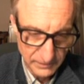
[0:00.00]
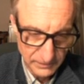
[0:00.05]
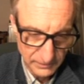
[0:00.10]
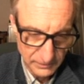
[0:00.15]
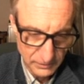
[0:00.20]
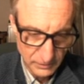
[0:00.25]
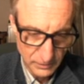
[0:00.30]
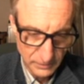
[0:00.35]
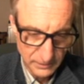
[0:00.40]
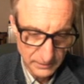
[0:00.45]

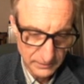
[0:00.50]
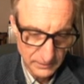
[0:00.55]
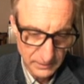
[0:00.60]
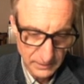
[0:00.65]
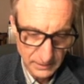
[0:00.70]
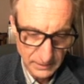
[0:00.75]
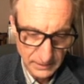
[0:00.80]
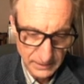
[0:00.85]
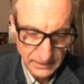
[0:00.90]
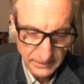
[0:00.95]
current
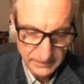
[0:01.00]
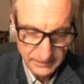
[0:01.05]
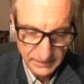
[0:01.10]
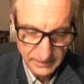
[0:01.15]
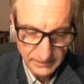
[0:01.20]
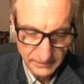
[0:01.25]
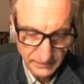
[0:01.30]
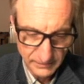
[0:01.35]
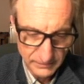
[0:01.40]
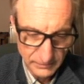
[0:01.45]
exceeds a
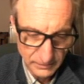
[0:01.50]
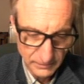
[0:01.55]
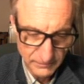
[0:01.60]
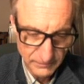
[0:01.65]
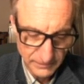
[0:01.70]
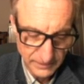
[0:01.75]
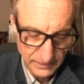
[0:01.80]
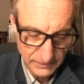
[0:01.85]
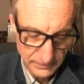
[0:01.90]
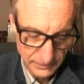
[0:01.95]
certain
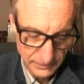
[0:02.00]
value.